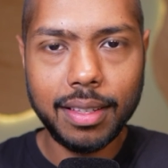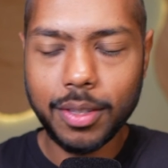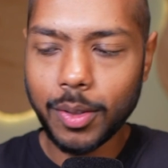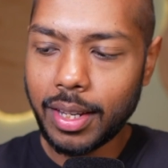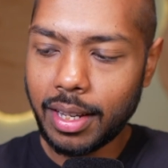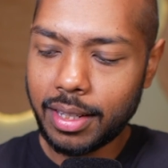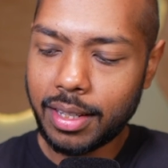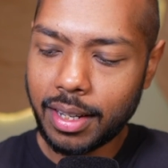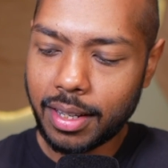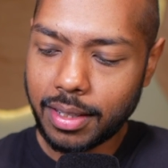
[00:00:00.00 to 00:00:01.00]
So
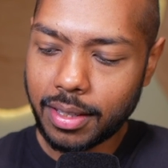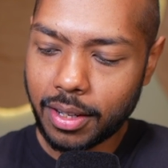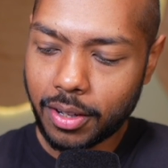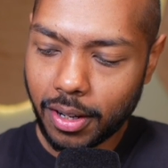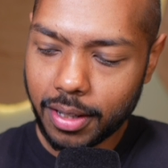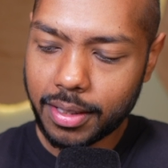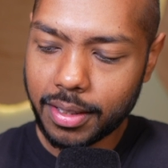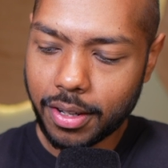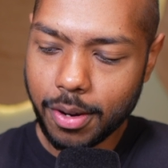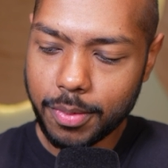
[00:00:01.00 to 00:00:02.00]
it costs
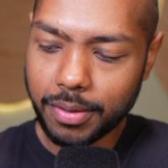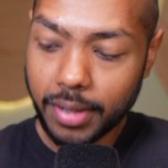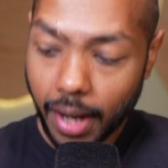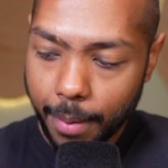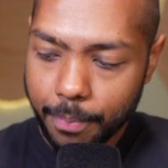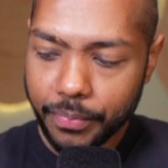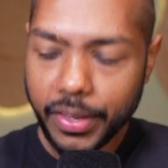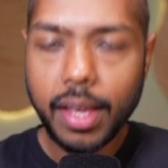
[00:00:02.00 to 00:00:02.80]
in terms of time,